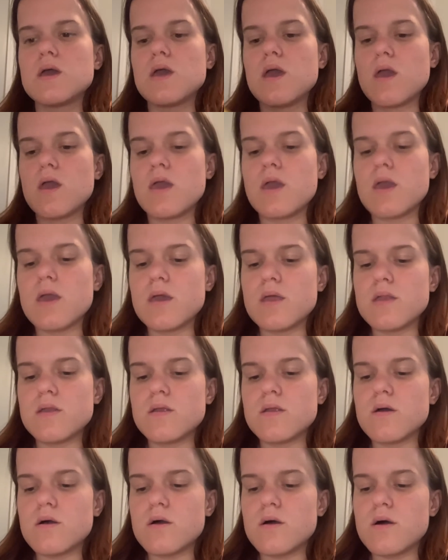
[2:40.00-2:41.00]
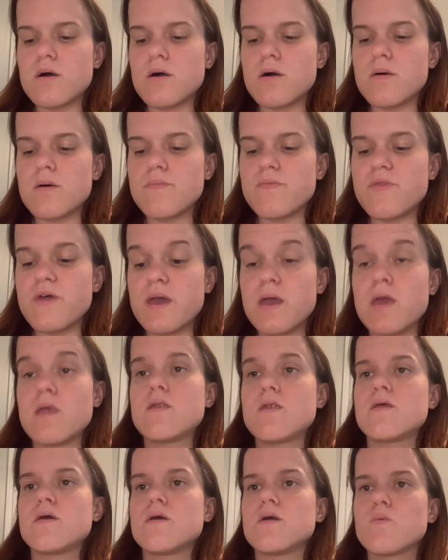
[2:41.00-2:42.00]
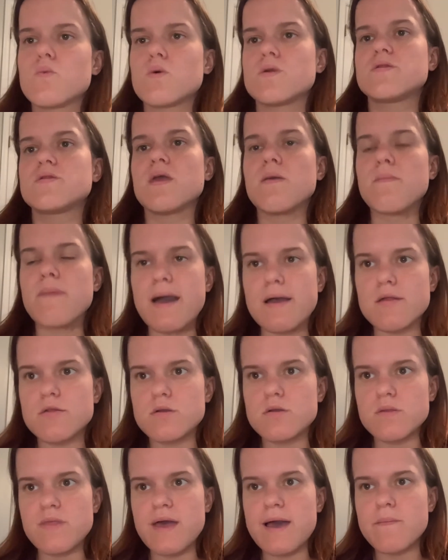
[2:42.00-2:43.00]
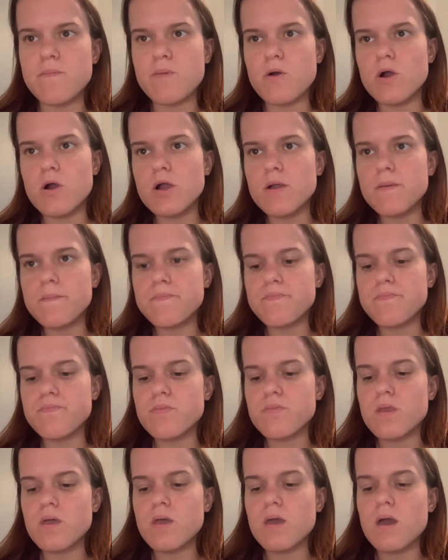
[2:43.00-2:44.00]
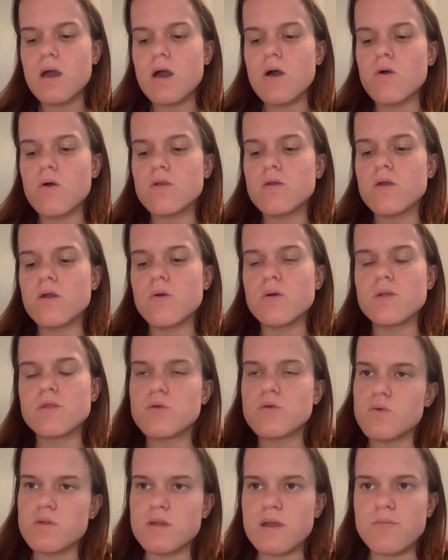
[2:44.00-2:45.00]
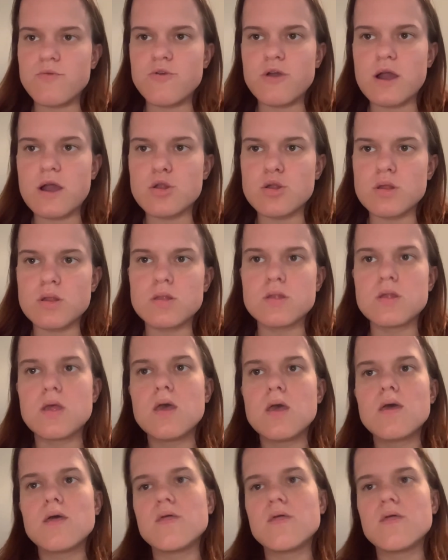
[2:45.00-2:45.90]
And then once they master that part, I would go with 2-step directions.